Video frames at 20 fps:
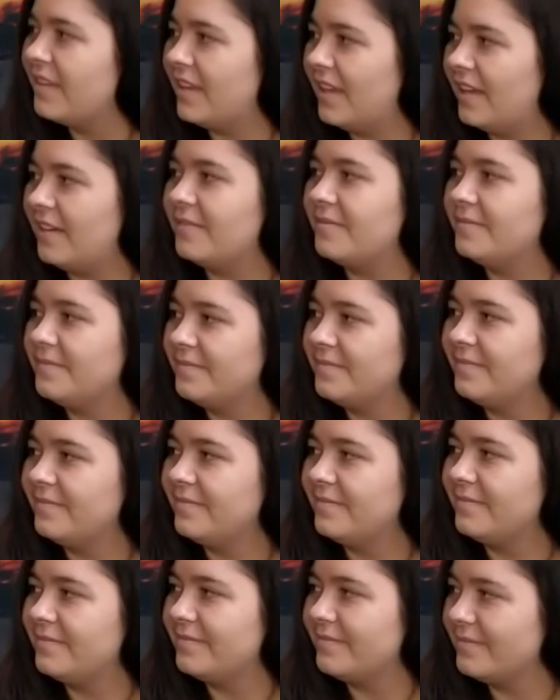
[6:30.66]

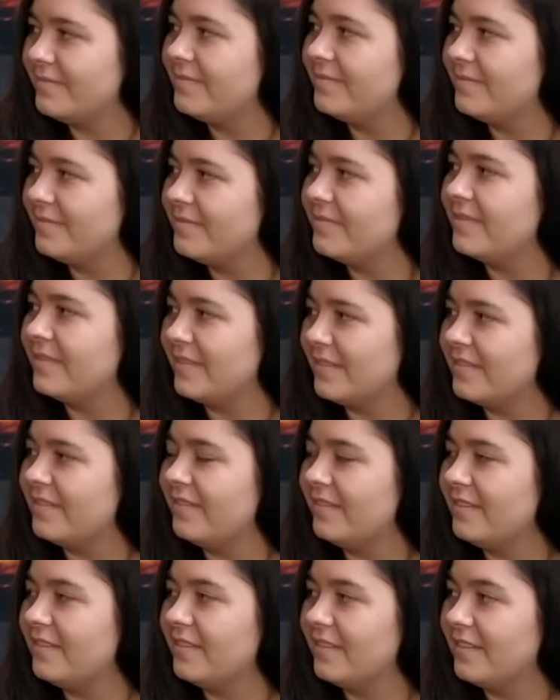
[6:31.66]

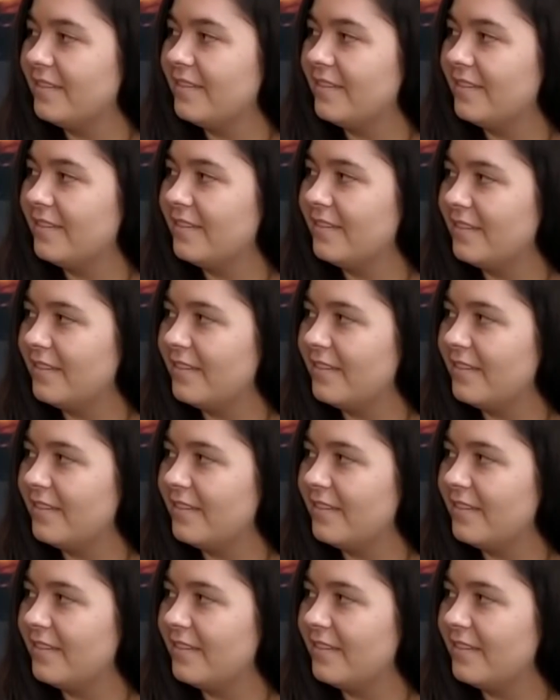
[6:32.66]
No words are spoken by the person on screen.